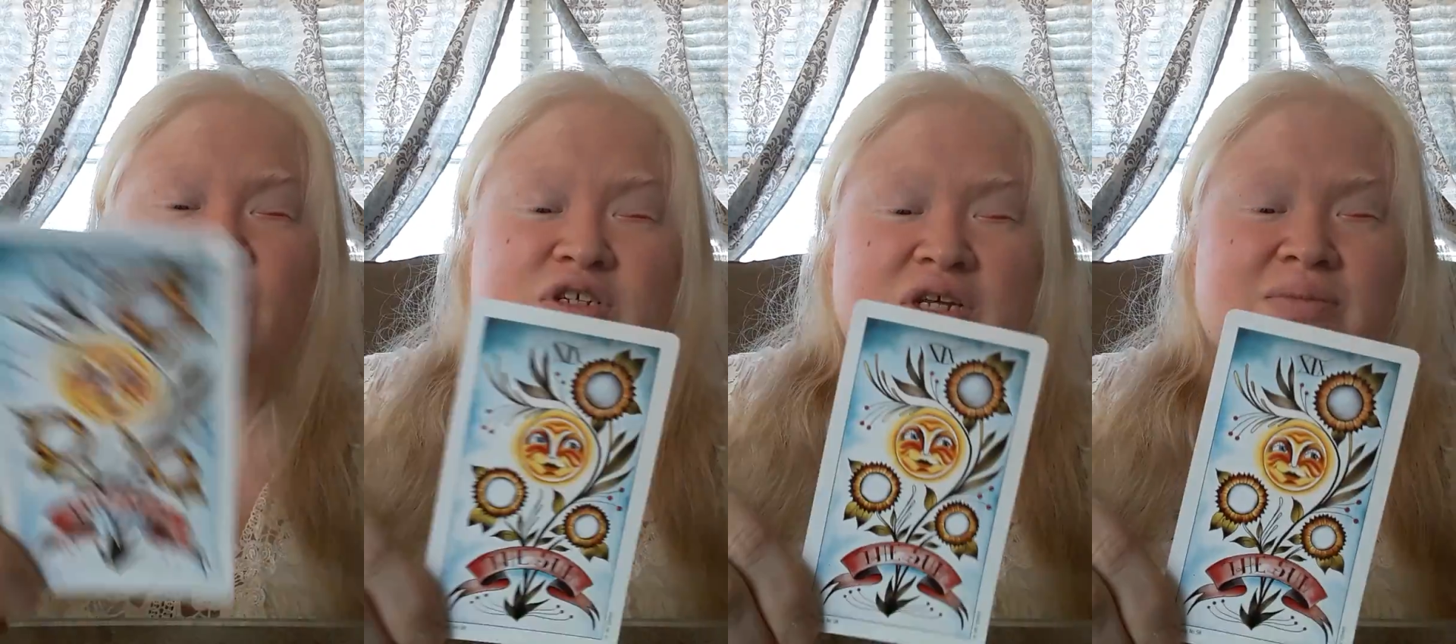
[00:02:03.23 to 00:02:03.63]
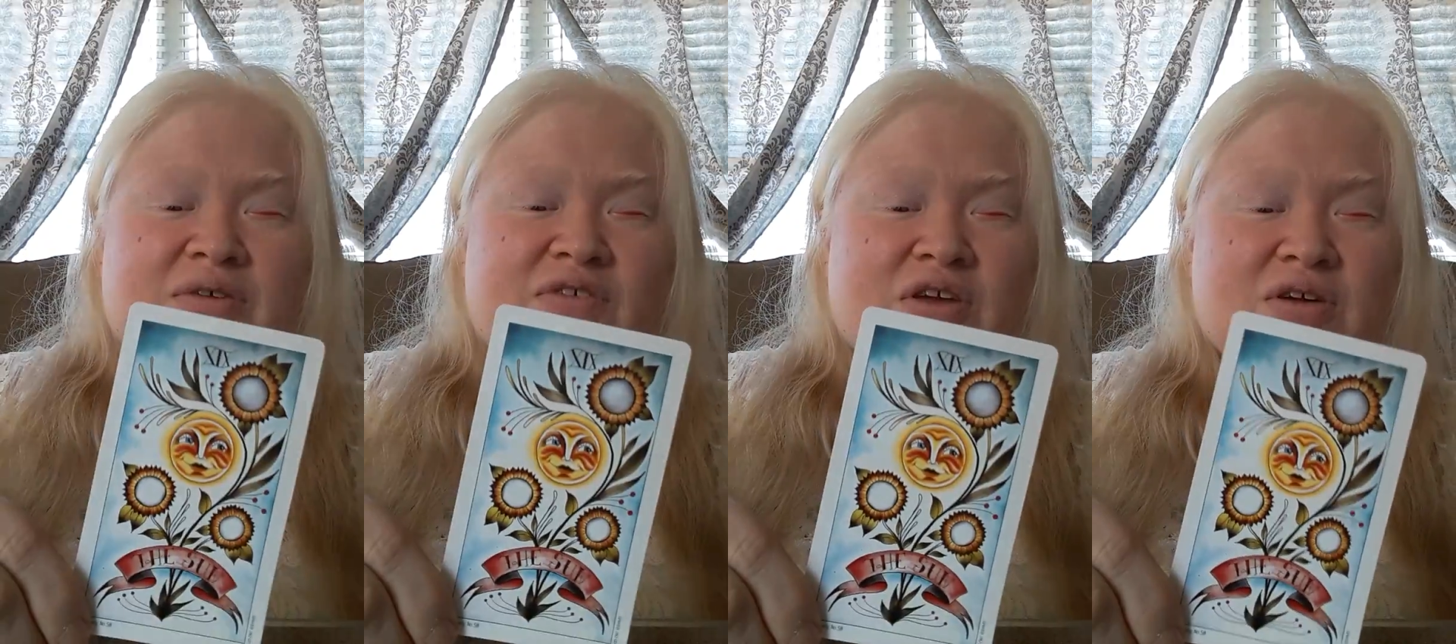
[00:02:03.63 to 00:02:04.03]
for some
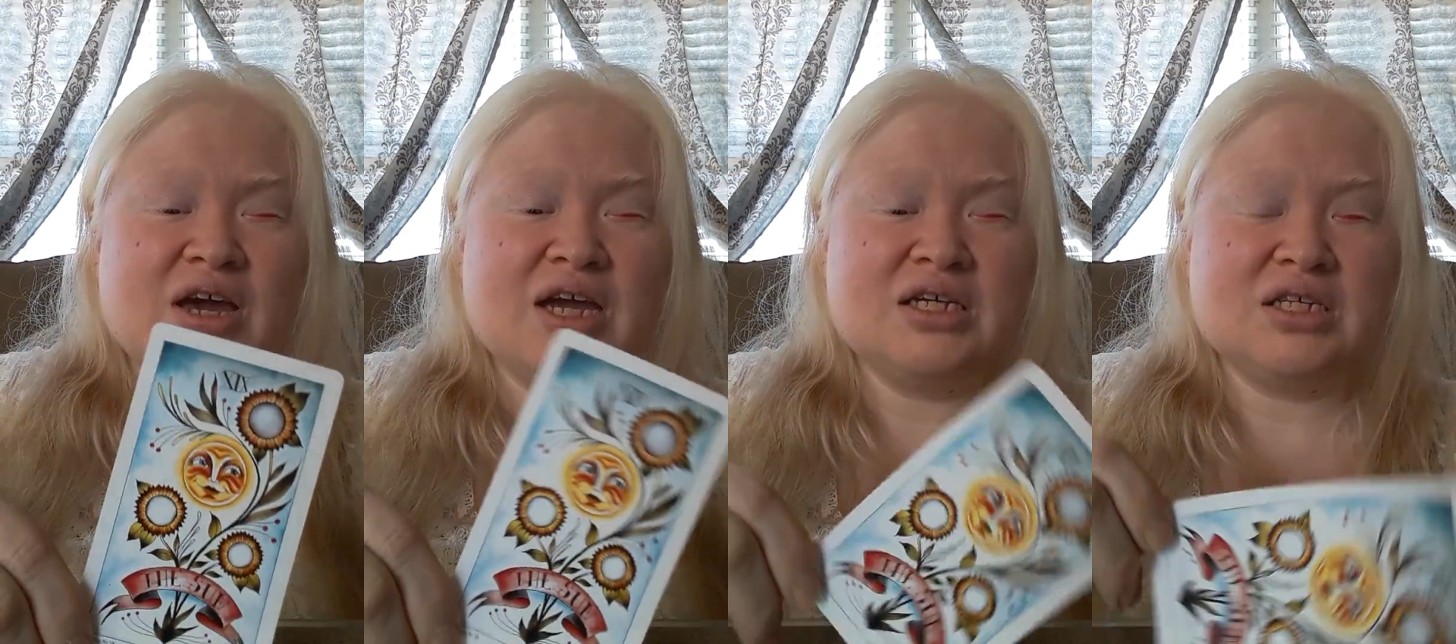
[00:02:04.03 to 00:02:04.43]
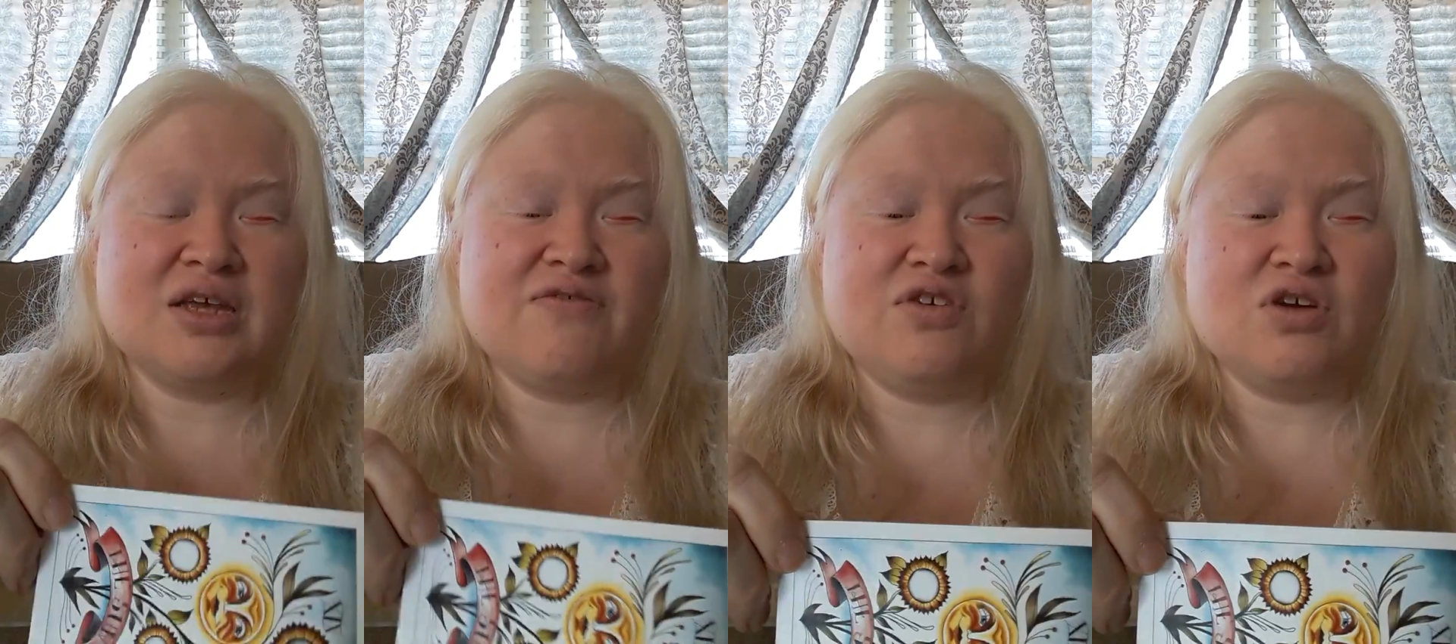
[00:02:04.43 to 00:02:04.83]
of you guys,
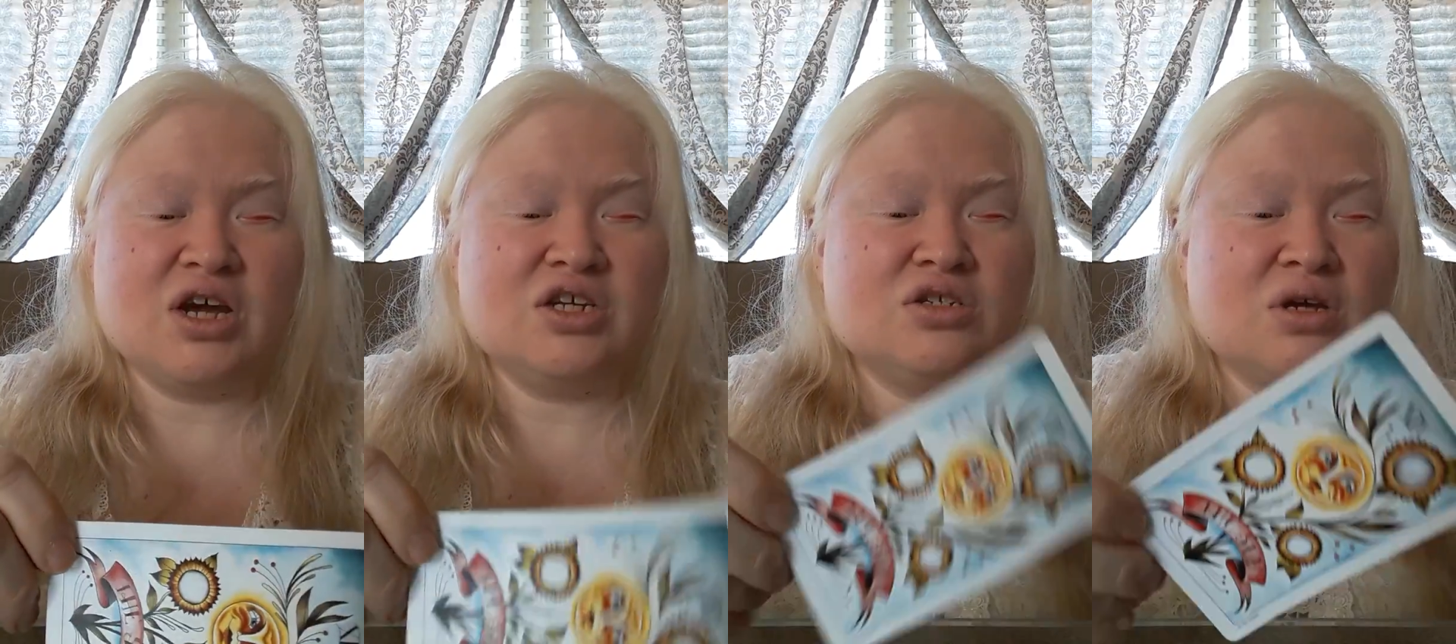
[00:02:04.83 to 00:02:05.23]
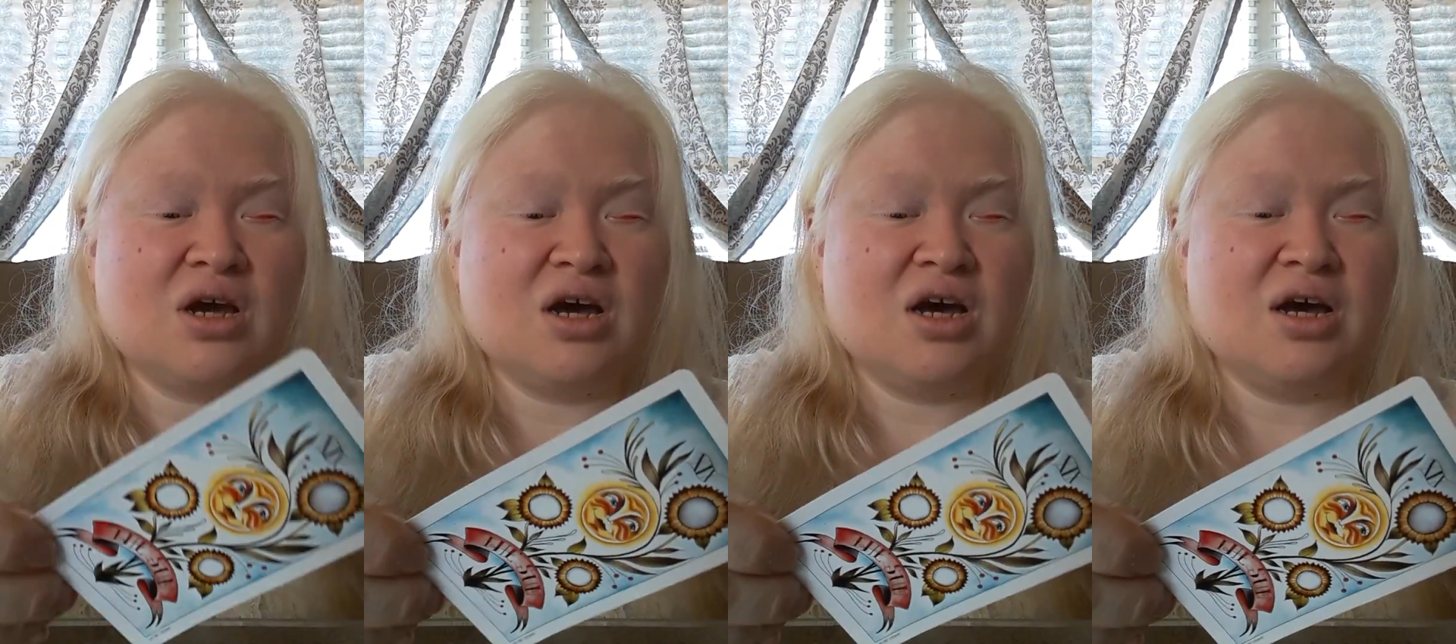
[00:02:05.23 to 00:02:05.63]
if you guys
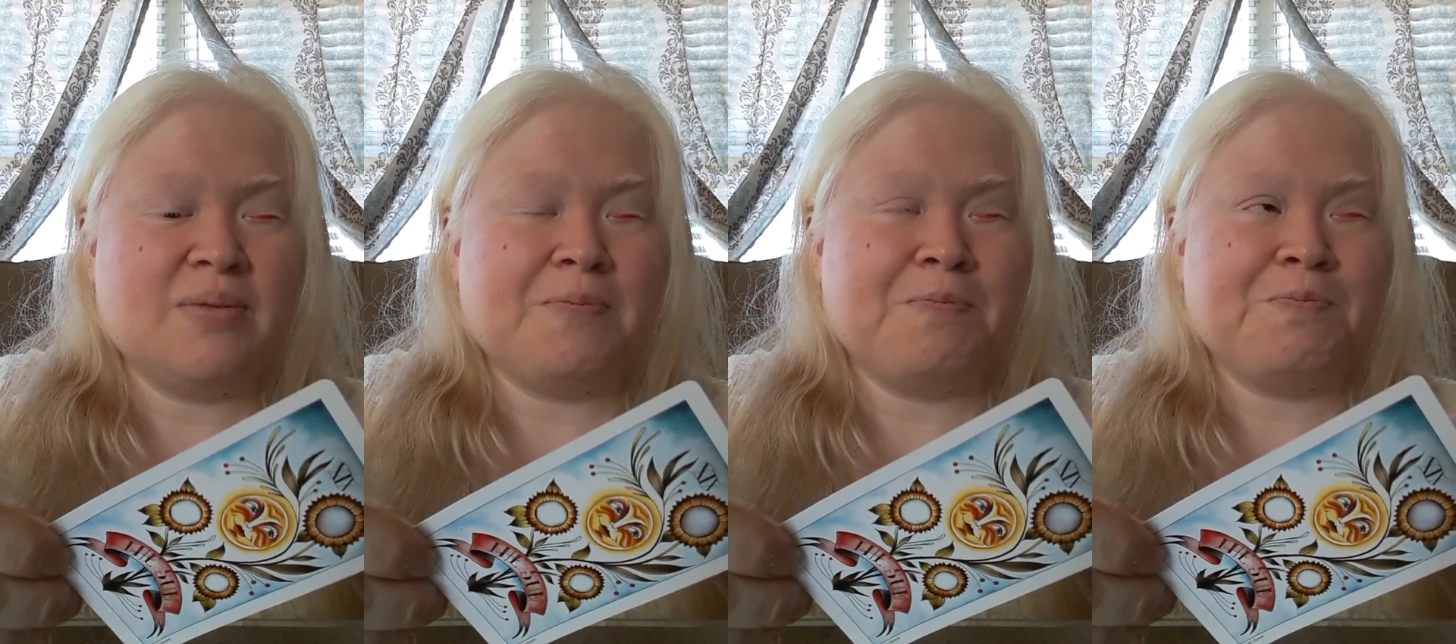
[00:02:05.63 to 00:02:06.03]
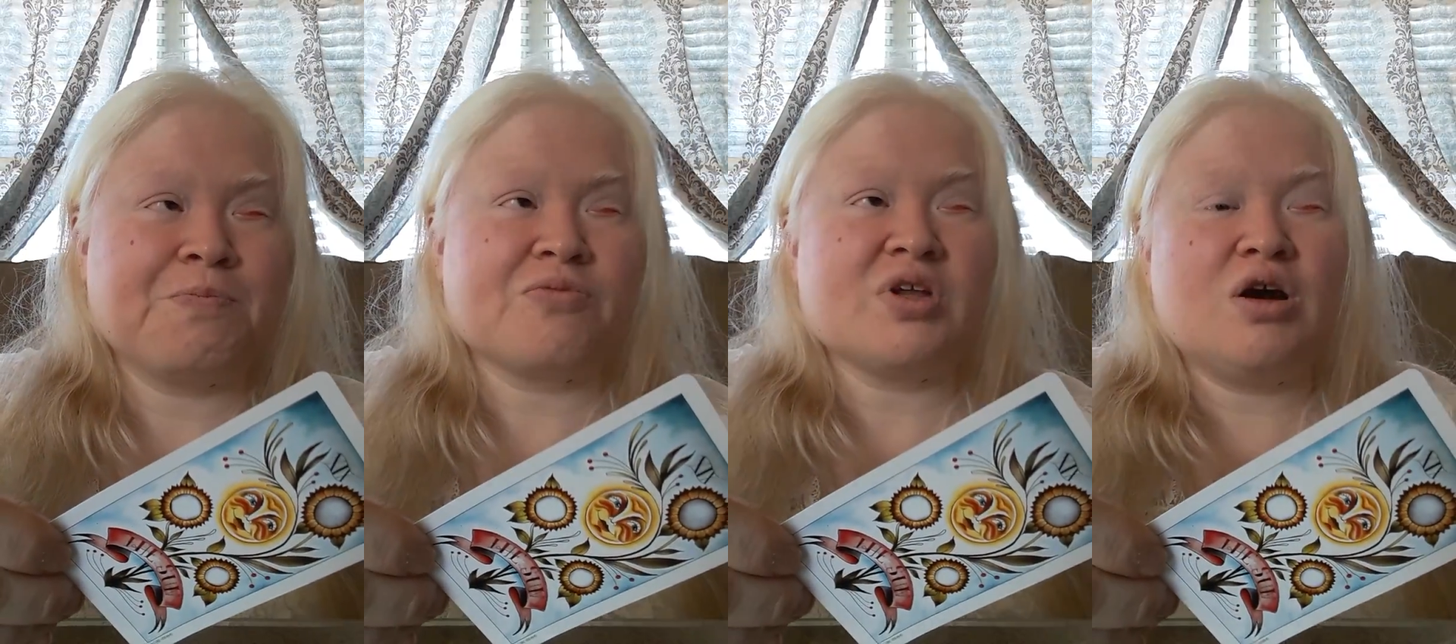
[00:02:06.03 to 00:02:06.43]
are
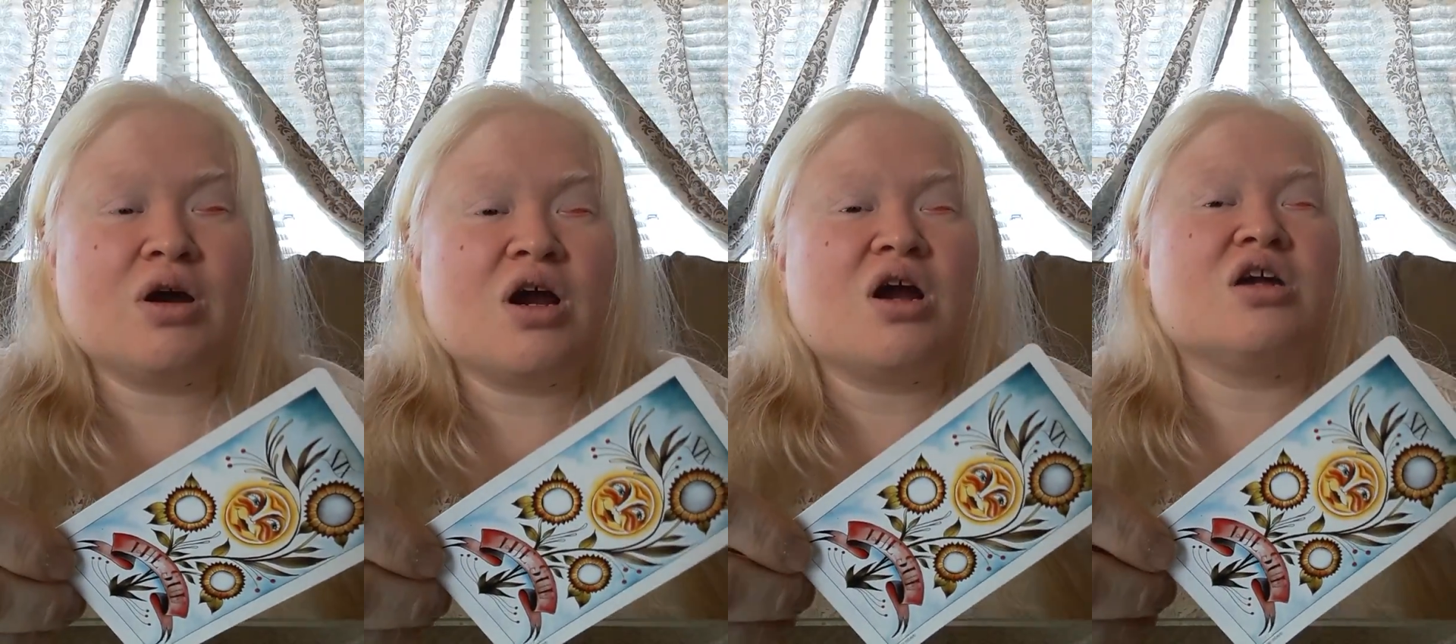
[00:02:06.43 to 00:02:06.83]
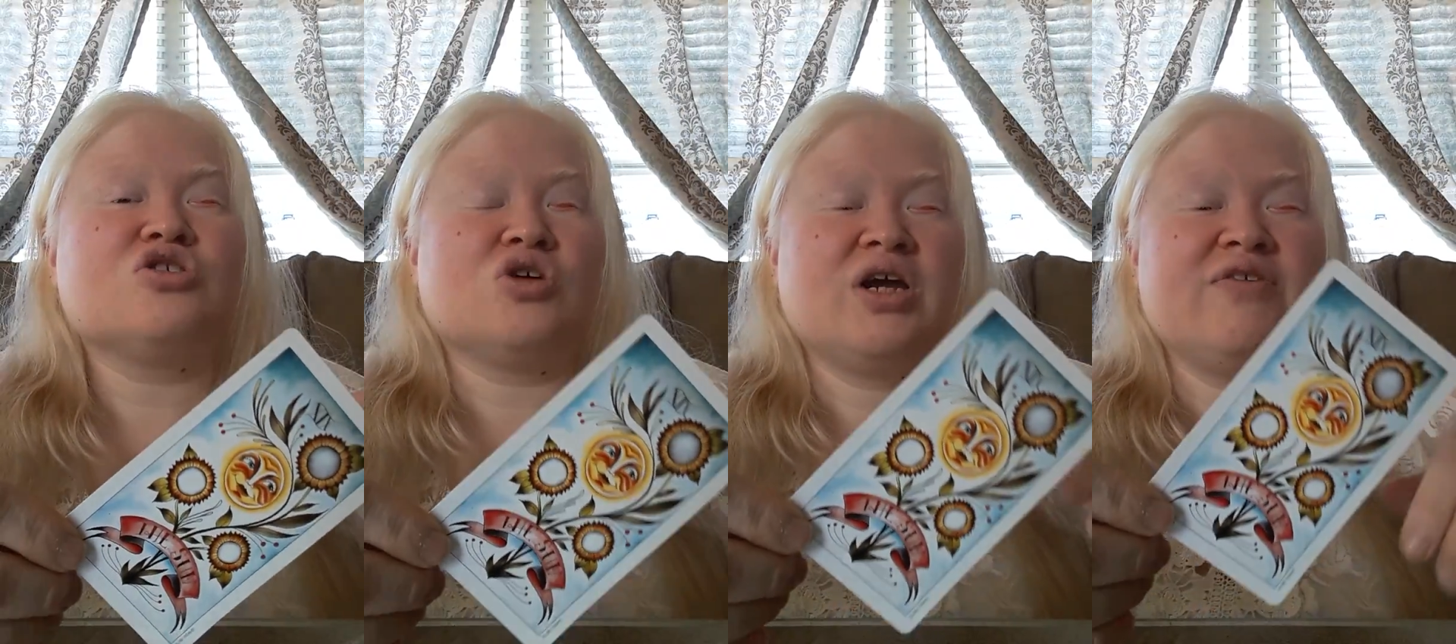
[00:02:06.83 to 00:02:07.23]

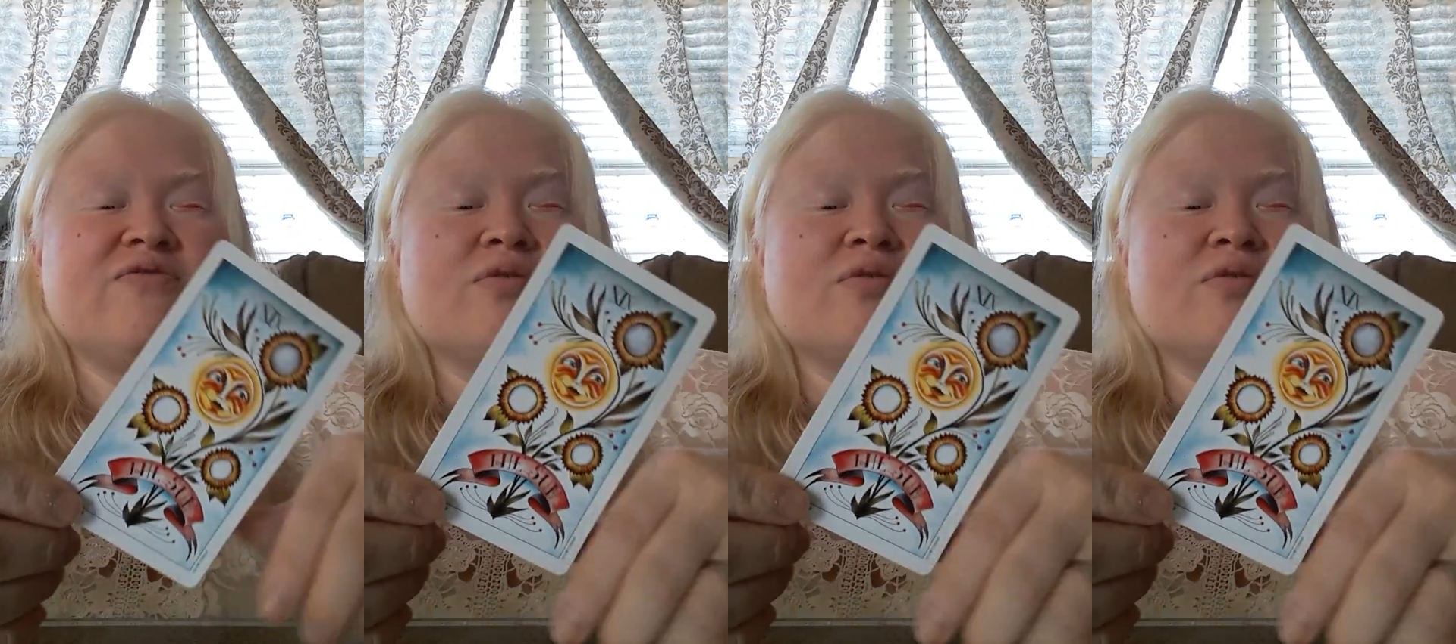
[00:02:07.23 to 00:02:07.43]
trying